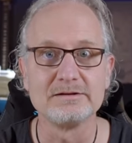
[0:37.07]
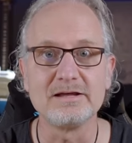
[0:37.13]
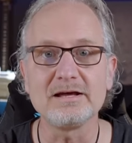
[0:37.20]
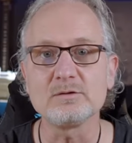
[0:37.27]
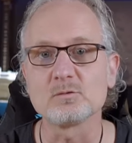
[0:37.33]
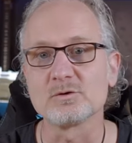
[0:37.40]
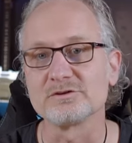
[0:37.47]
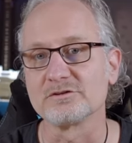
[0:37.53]

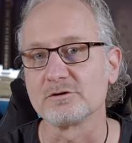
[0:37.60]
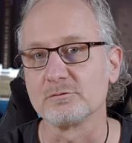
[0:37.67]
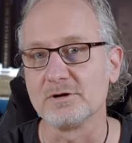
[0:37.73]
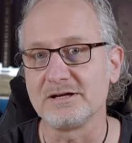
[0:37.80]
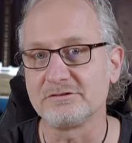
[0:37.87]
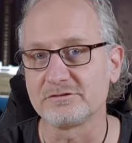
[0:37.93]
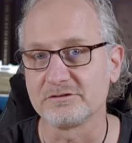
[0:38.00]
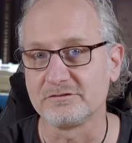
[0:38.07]
That was a
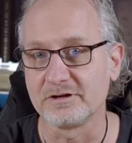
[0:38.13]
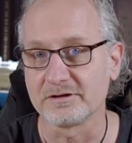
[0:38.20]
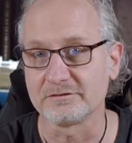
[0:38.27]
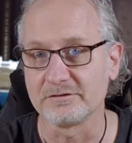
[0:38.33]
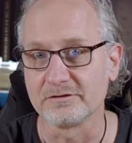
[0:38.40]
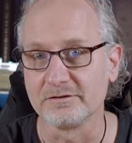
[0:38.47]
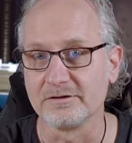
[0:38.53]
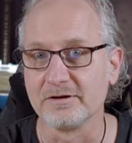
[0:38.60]
great
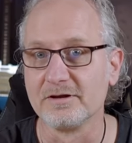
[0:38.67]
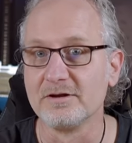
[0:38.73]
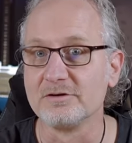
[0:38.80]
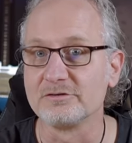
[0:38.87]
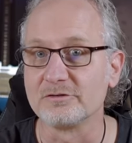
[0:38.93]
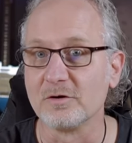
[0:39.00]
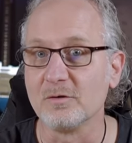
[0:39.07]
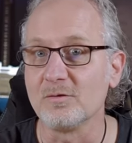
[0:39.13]
suggestion,
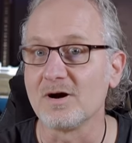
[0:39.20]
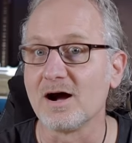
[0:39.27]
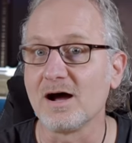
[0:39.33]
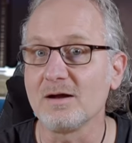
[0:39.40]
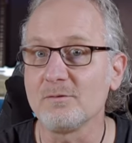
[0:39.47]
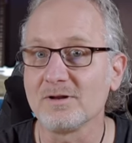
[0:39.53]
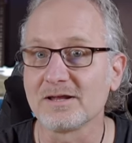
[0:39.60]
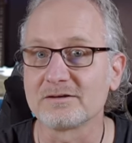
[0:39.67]
so
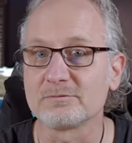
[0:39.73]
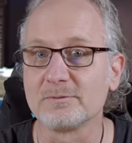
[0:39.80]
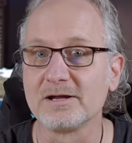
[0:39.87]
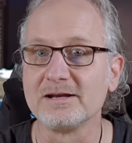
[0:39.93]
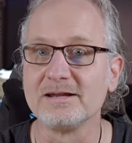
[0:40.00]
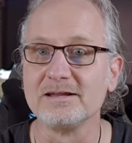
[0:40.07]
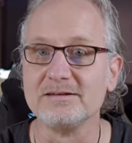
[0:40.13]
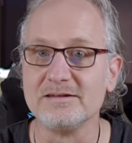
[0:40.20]
I will
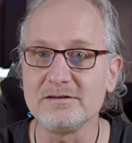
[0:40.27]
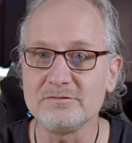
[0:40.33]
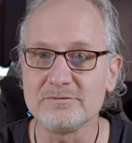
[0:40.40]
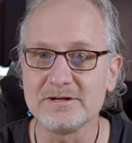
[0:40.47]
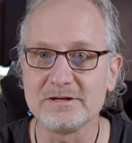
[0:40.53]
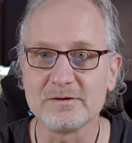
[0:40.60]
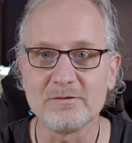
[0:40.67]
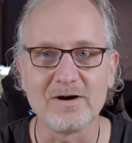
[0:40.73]
explain in this
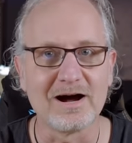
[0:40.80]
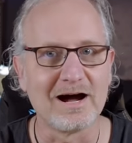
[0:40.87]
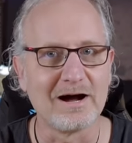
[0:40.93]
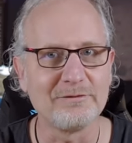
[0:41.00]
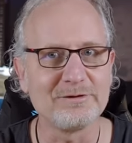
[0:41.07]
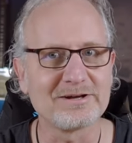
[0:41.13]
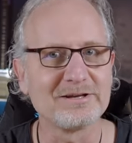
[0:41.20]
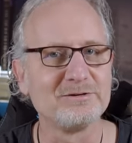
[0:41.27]
video
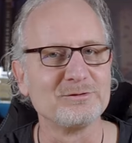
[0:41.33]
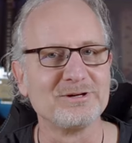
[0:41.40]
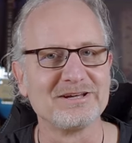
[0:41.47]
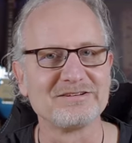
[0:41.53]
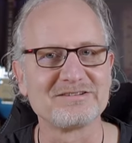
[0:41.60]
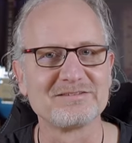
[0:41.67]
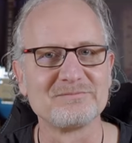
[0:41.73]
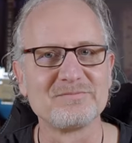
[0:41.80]
how you can do
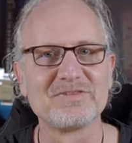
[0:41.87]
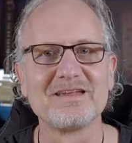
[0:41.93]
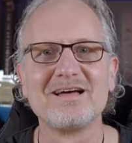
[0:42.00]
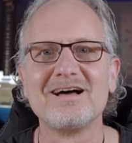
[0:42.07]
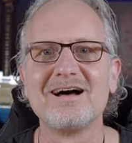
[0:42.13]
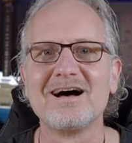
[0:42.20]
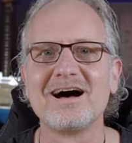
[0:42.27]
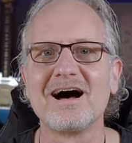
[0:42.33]
this.
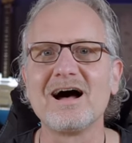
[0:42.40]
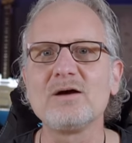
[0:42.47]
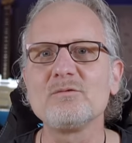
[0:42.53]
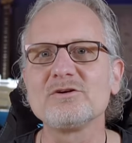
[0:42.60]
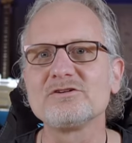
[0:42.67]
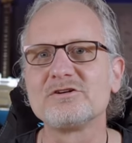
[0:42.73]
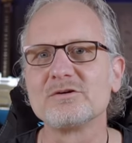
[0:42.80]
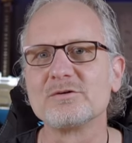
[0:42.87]
I
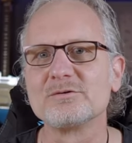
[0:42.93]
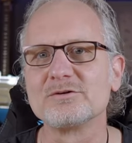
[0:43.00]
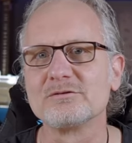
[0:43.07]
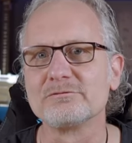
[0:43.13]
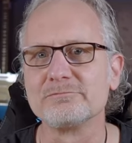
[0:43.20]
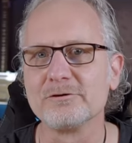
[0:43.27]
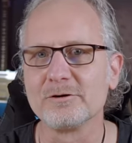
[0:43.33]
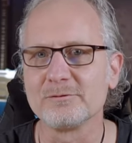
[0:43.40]
will show
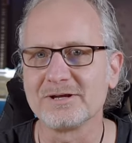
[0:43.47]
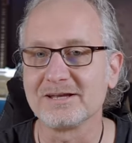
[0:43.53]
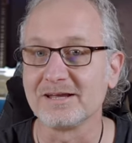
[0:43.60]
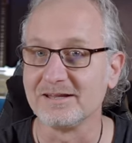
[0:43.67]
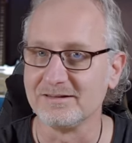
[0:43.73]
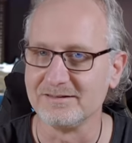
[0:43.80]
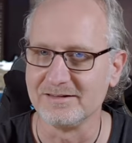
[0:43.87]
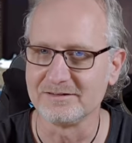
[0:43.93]
the following
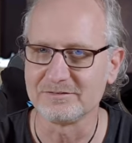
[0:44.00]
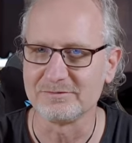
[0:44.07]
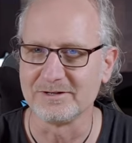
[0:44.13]
in this